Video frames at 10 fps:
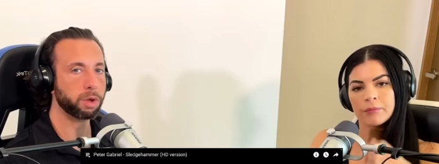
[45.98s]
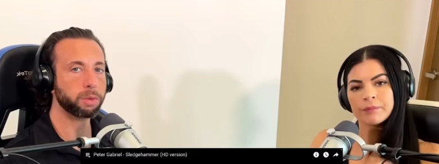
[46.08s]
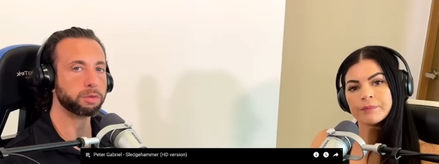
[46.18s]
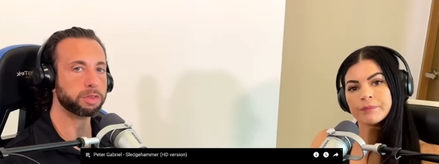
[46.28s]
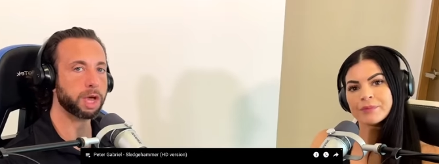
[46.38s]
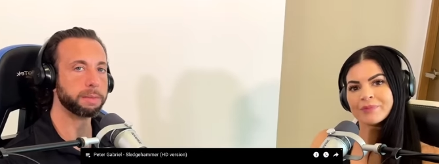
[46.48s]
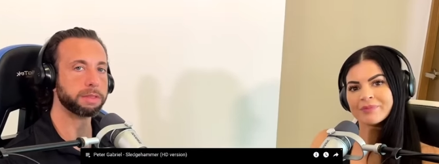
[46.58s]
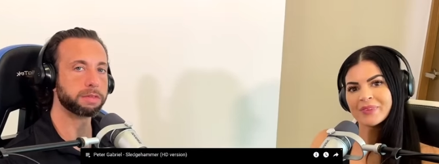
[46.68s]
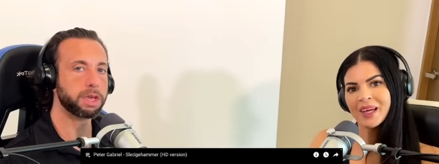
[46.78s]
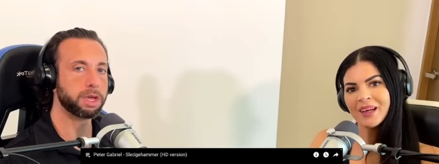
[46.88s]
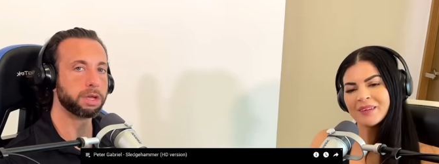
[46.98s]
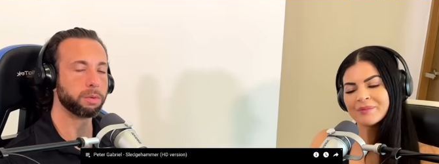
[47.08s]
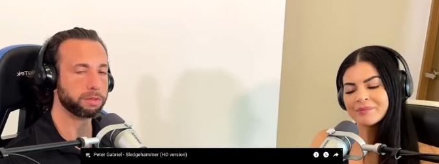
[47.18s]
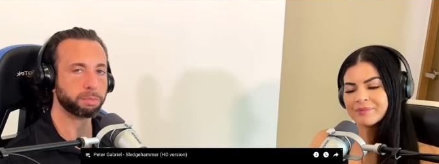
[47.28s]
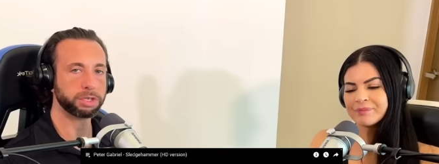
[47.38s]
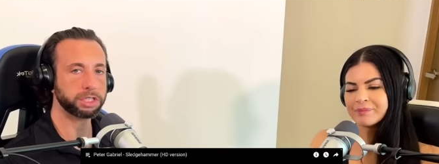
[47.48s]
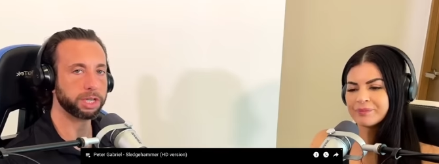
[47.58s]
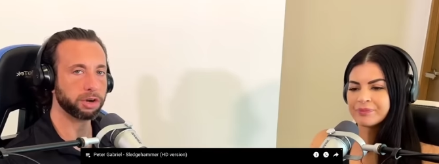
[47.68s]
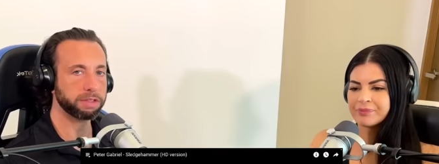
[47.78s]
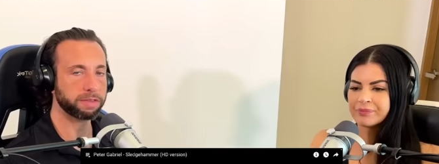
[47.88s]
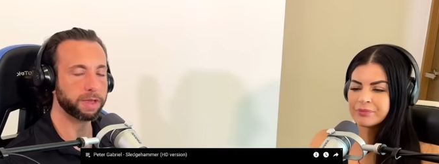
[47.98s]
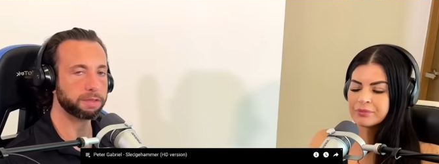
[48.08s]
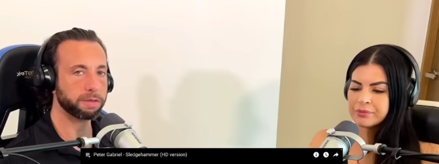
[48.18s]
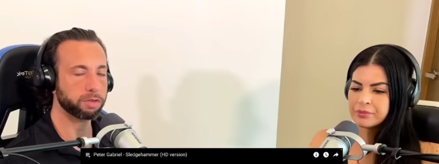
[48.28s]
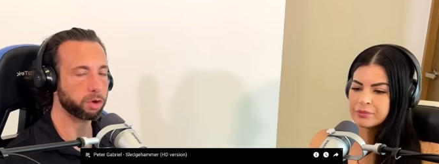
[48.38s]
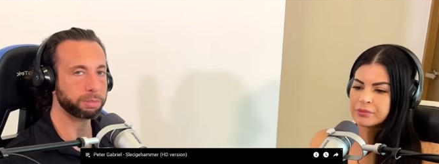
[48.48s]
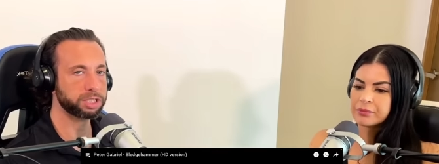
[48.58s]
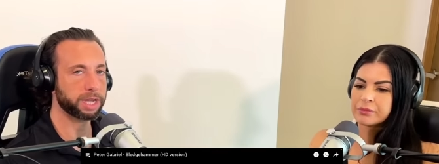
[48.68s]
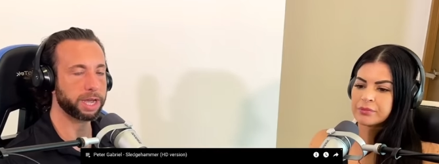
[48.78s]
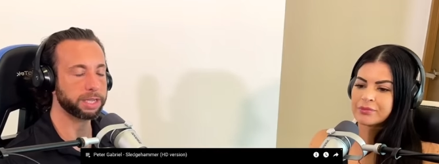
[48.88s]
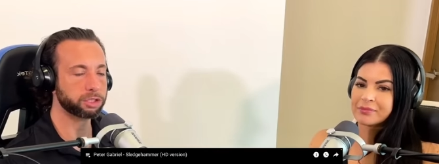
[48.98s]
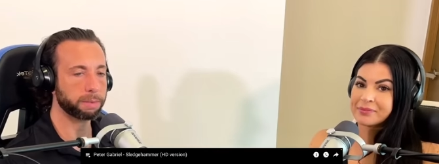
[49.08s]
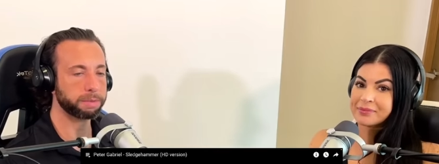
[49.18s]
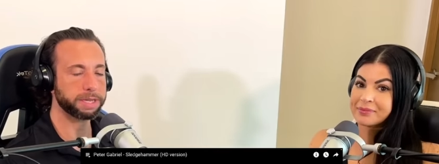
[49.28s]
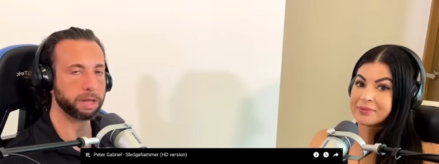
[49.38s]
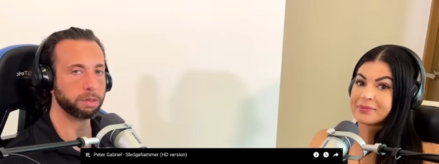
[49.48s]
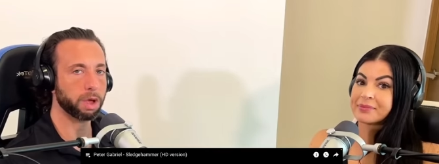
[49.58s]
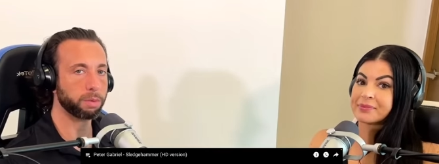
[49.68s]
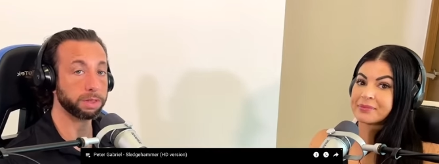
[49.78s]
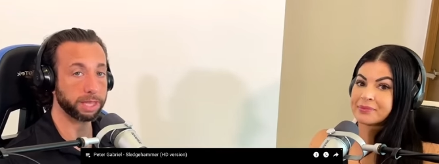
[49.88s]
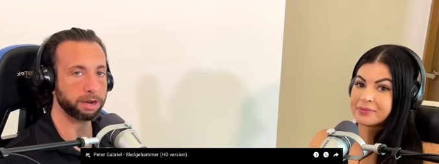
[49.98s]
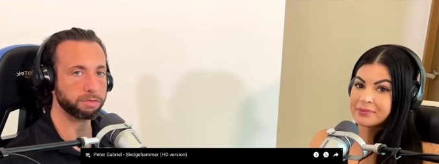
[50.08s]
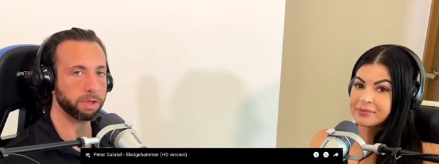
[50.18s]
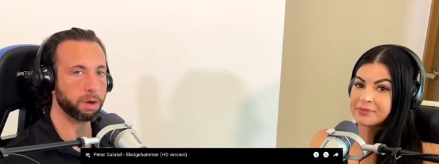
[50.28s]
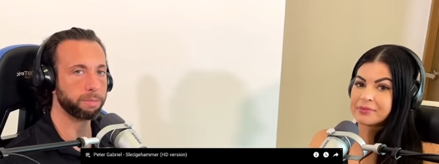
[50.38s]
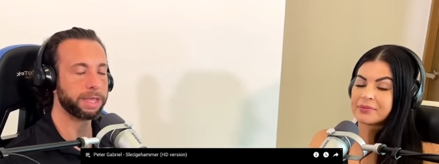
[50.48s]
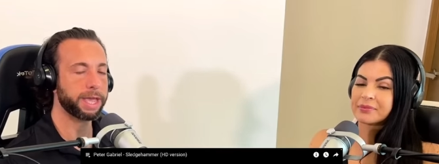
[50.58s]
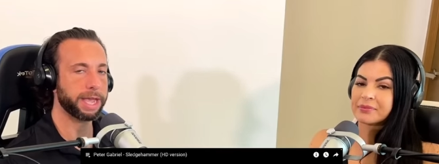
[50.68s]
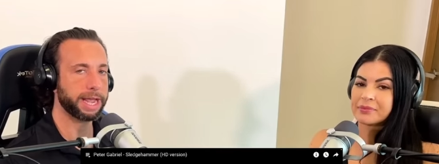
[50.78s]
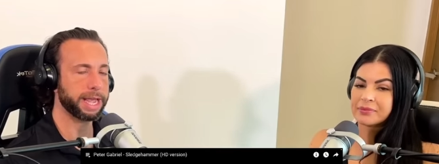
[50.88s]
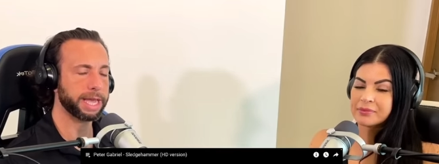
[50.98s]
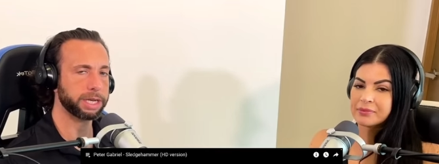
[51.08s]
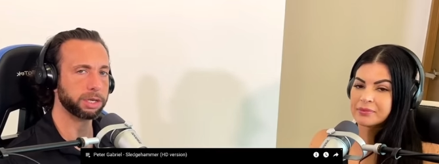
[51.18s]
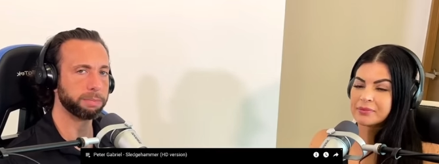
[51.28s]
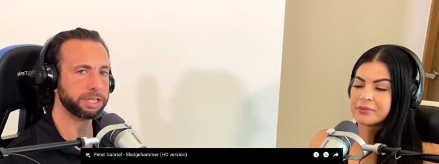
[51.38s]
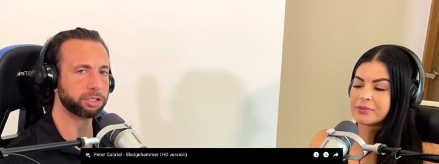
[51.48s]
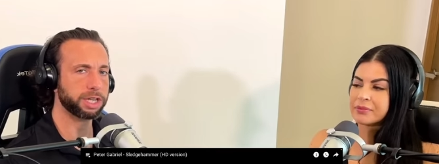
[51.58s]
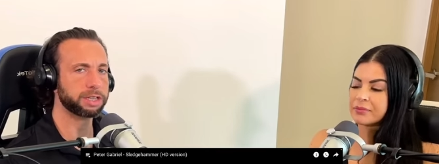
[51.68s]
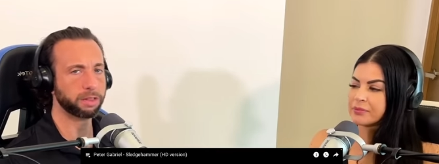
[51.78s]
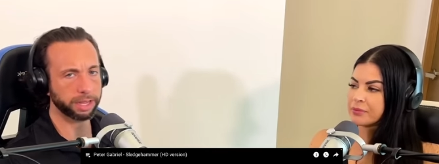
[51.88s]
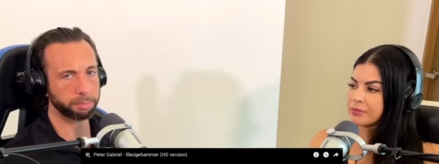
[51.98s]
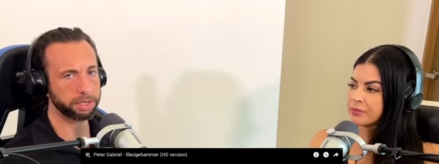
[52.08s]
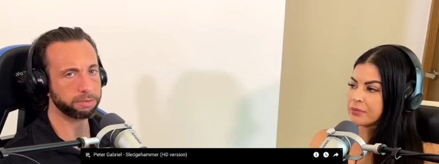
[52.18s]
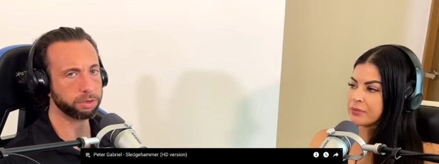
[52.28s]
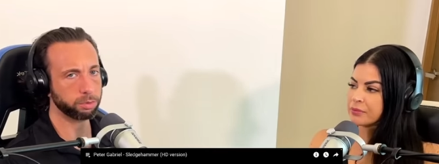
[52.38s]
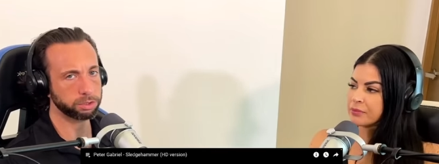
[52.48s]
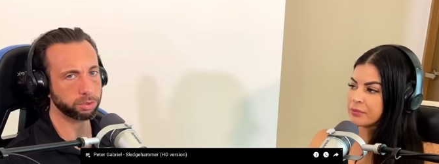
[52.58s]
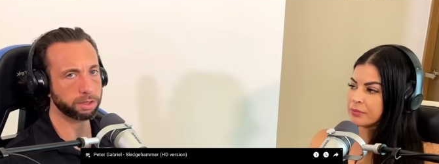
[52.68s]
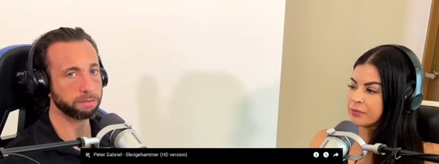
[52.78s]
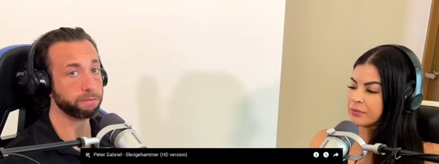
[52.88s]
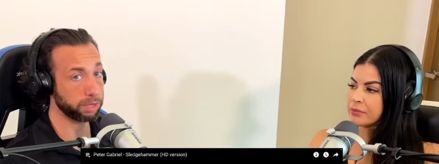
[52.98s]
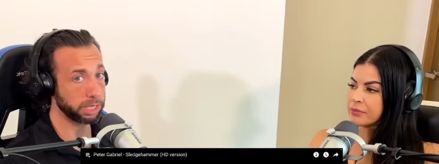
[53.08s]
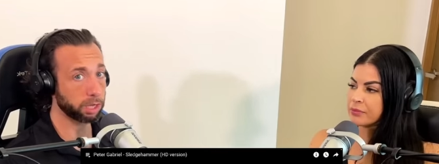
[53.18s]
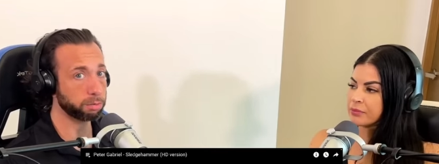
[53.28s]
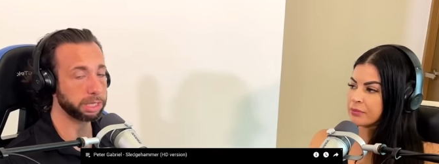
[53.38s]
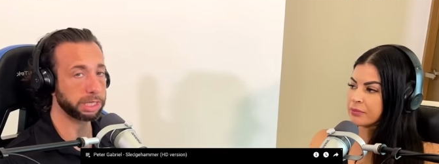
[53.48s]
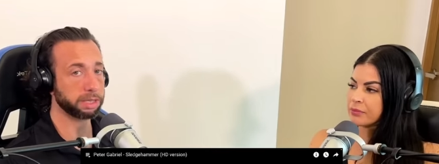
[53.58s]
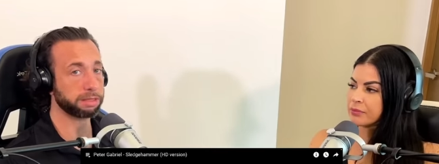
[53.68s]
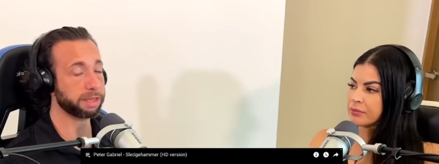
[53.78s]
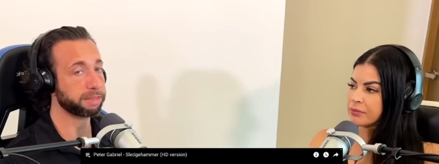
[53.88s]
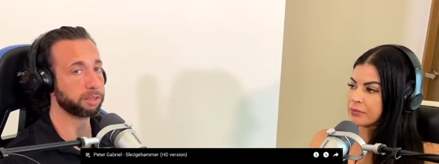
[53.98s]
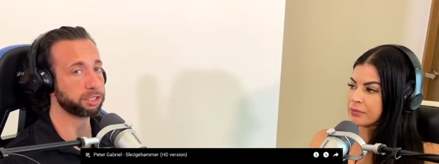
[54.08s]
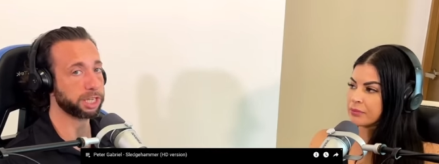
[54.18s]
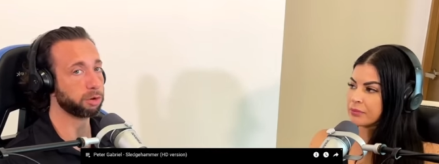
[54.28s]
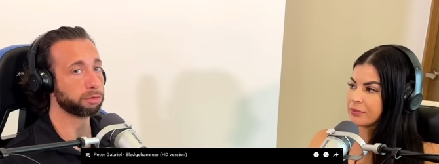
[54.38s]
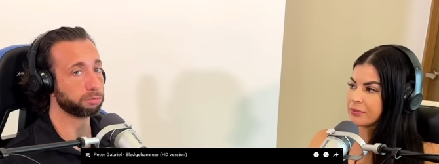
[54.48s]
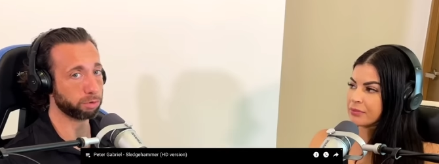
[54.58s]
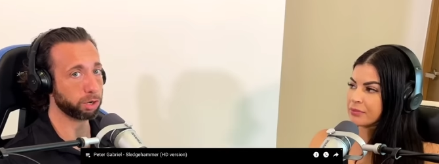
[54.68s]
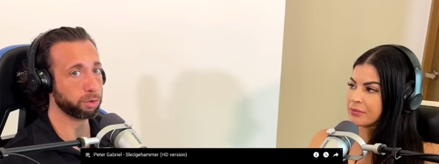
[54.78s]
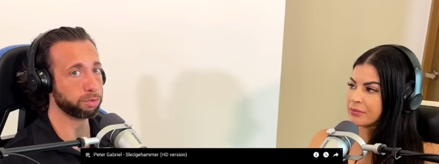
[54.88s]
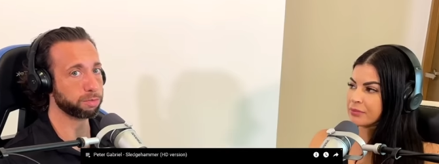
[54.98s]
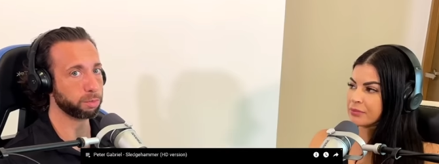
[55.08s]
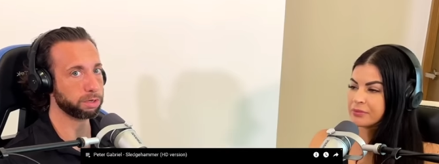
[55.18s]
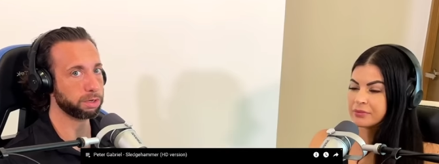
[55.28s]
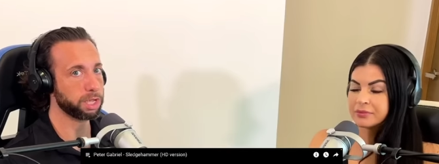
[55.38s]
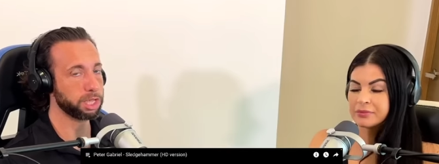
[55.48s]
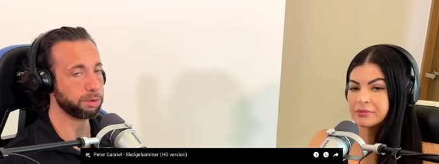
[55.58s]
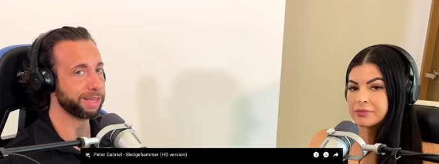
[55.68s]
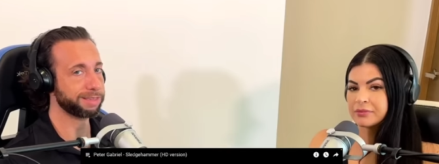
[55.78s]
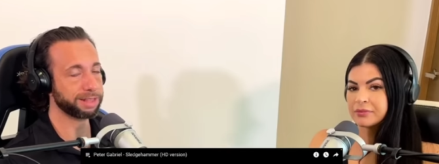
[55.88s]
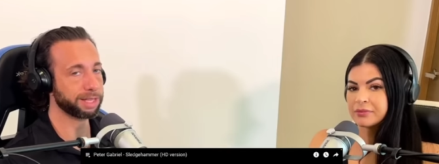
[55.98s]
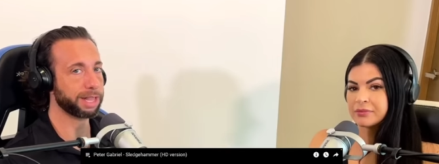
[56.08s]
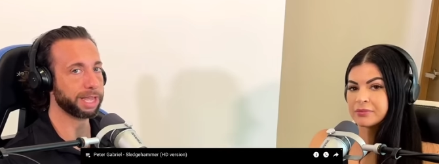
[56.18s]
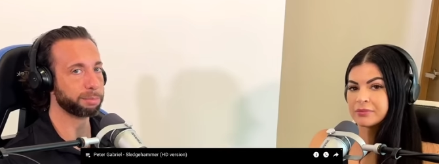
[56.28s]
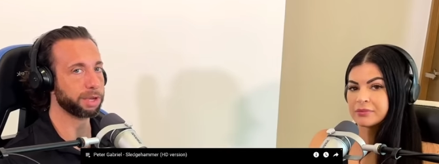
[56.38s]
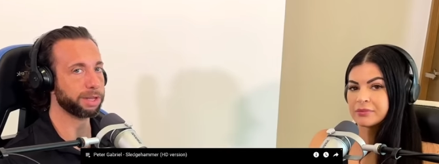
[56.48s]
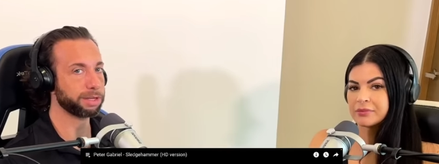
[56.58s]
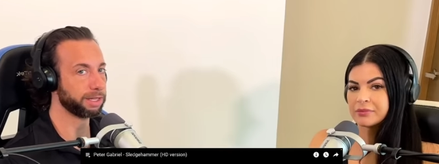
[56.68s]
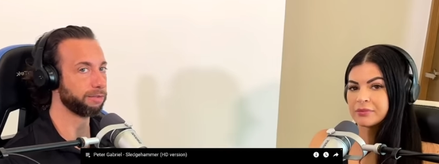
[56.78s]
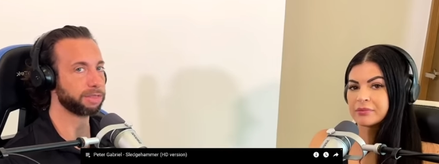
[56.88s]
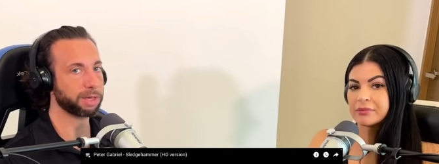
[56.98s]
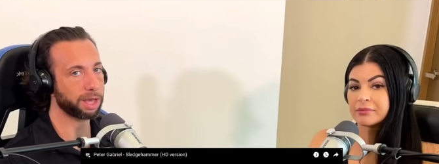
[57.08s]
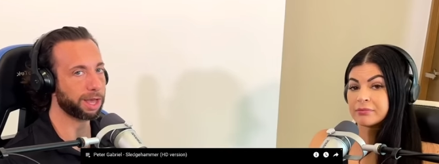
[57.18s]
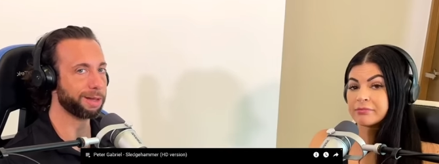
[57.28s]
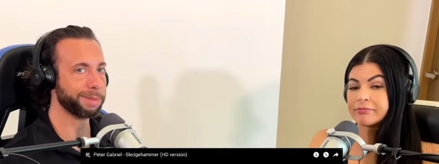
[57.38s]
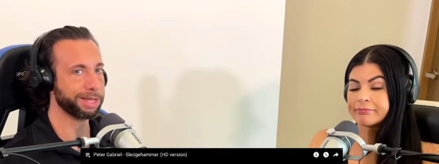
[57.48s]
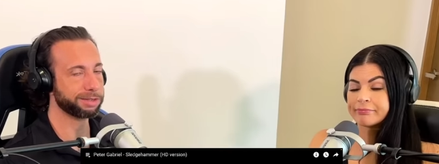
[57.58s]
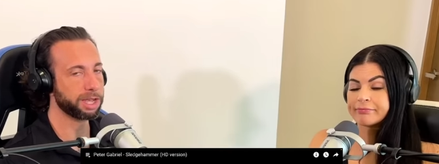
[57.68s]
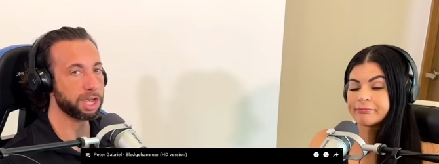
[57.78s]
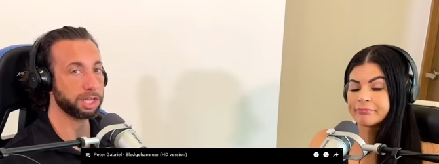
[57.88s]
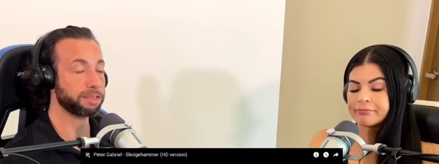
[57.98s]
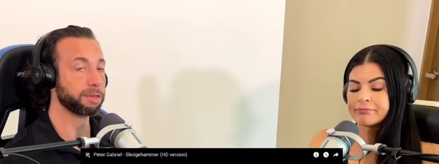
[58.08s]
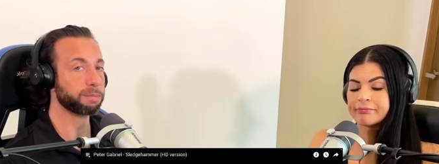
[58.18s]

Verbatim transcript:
Speaker 1: us know in those comments. Yeah. We always appreciate your insights. So don't be shy. Drop it down low and let us know. And make sure you hit the like button if you do enjoy this video because that's how the channel grows. When you guys hit that like button, leave us a comment, you